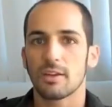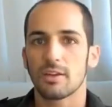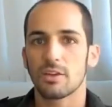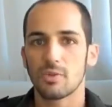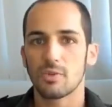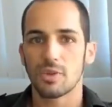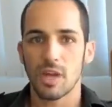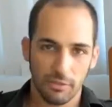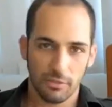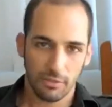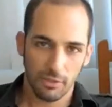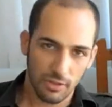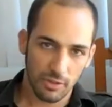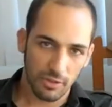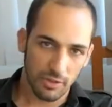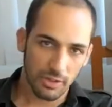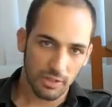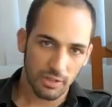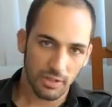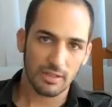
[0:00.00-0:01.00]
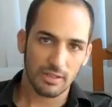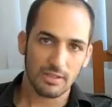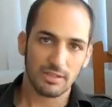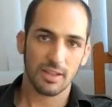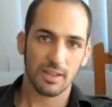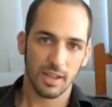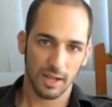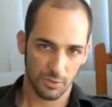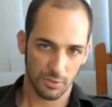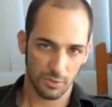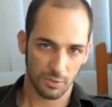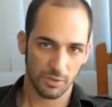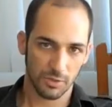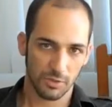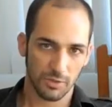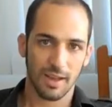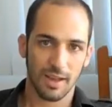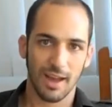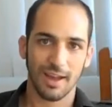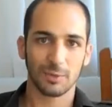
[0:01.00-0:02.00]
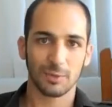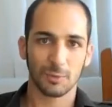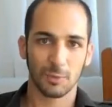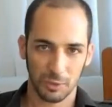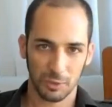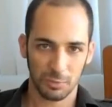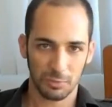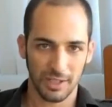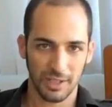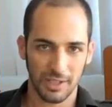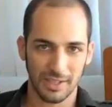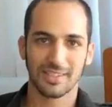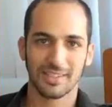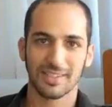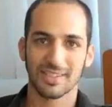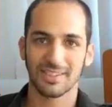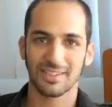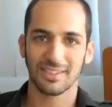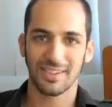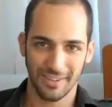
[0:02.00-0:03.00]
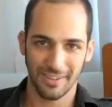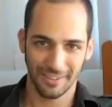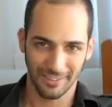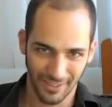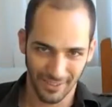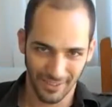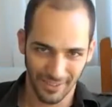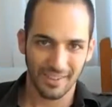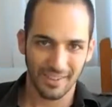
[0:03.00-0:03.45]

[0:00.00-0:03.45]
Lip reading: You never get sexual at the workplace, ever.